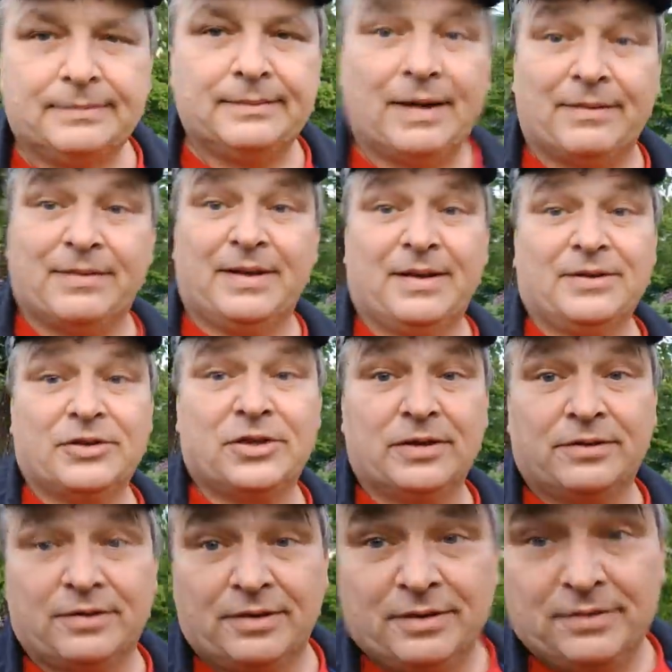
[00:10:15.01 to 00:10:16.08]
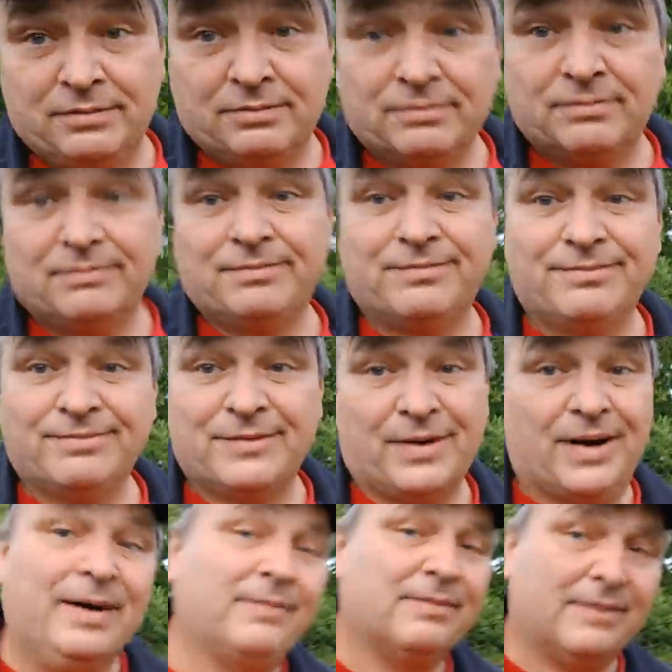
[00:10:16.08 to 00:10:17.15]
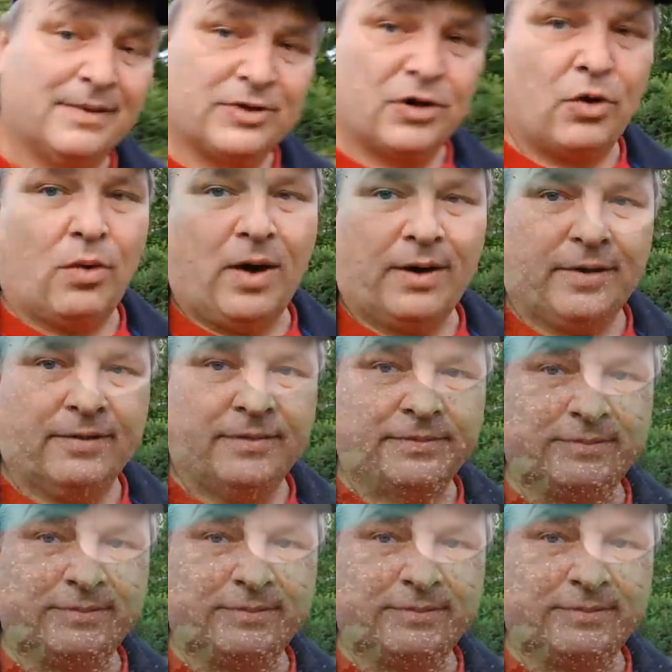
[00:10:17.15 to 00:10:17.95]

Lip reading: everything is good to go. All right, let's go water.